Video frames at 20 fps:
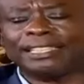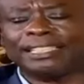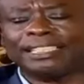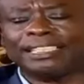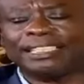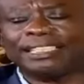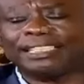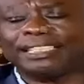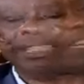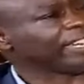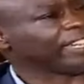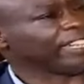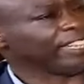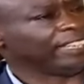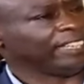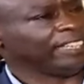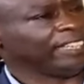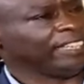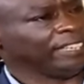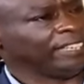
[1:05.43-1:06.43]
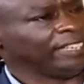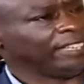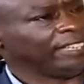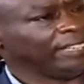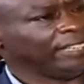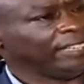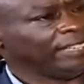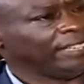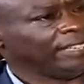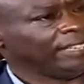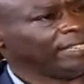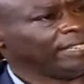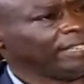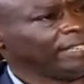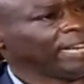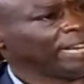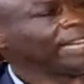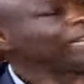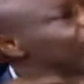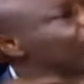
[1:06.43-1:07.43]
daily.
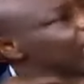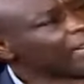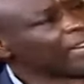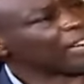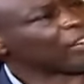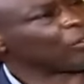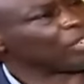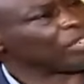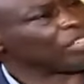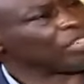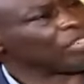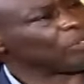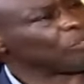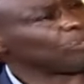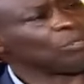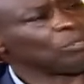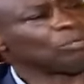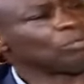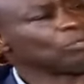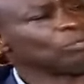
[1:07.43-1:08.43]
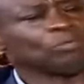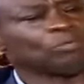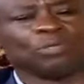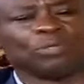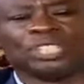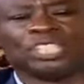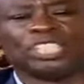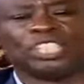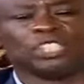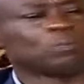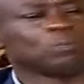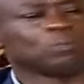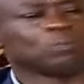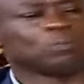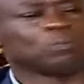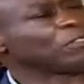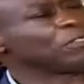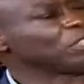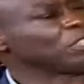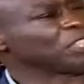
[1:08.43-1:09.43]
And they are recorded. You know, with these
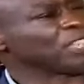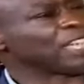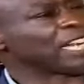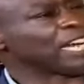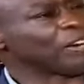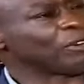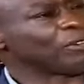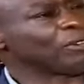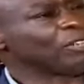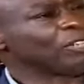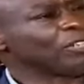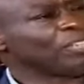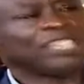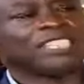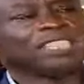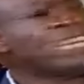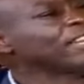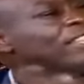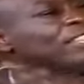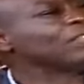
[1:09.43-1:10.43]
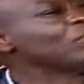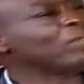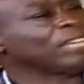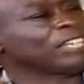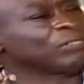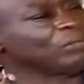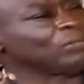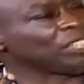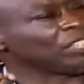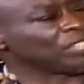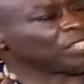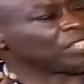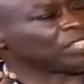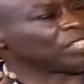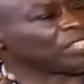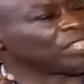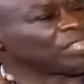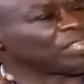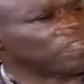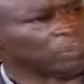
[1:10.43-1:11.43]
smartphones now, there's nothing you can do in this
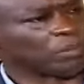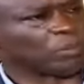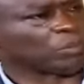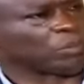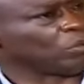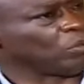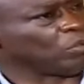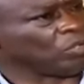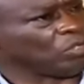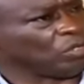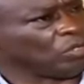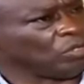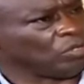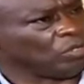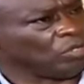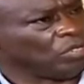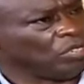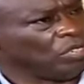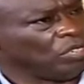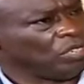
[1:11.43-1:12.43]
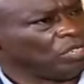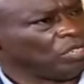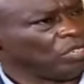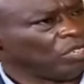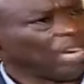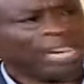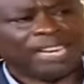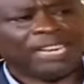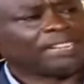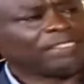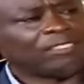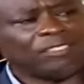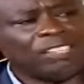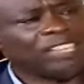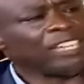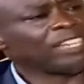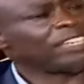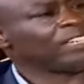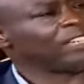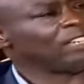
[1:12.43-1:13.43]
country that people do not know. And I
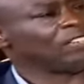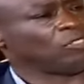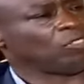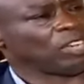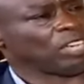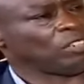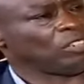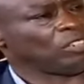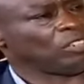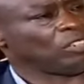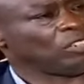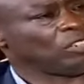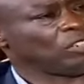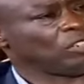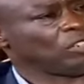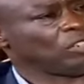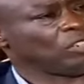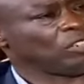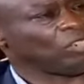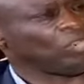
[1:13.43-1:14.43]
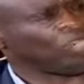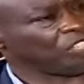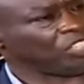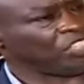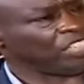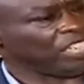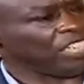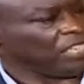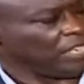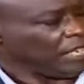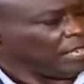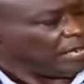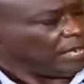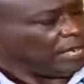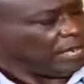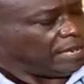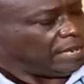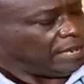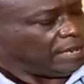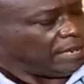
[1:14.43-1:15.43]
really try to plead with the president
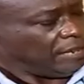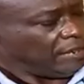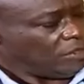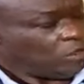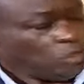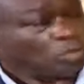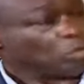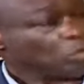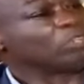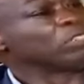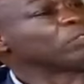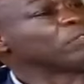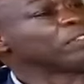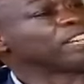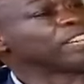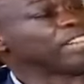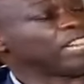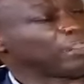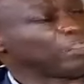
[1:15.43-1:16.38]
not to defend that